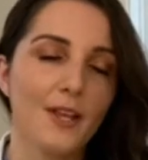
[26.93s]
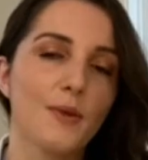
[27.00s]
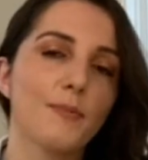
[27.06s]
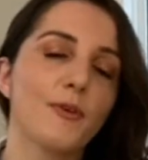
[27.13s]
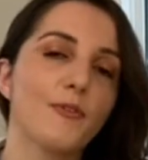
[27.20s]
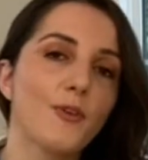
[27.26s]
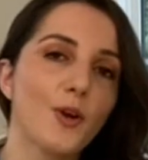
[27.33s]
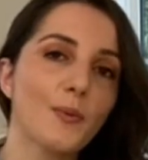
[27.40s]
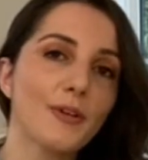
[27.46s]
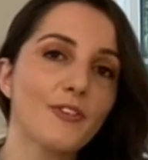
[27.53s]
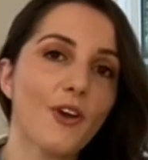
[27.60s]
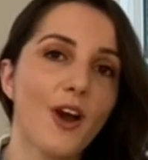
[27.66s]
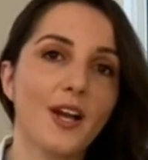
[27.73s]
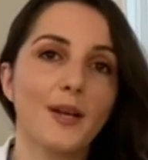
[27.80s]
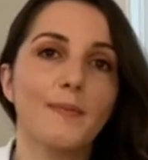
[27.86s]
Before we
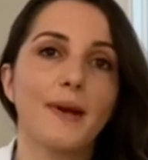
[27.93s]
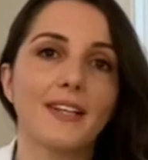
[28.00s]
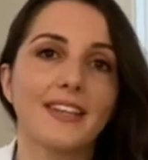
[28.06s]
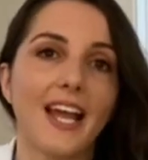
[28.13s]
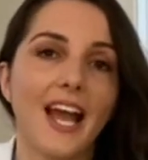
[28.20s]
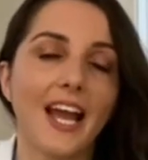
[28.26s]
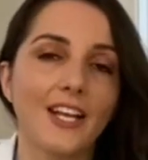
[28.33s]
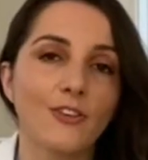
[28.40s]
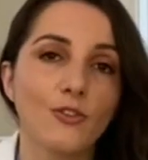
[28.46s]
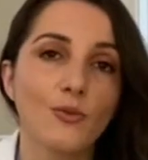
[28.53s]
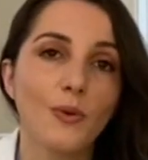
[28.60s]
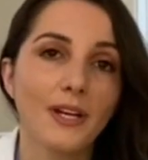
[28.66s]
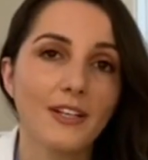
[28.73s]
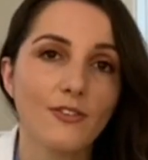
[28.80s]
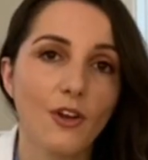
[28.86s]
talk about that, I do
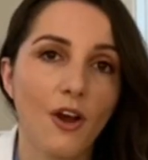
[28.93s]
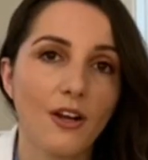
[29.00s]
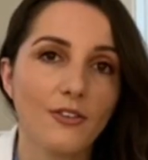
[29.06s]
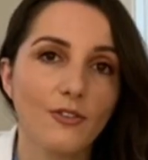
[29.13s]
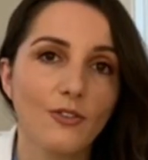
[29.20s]
want to talk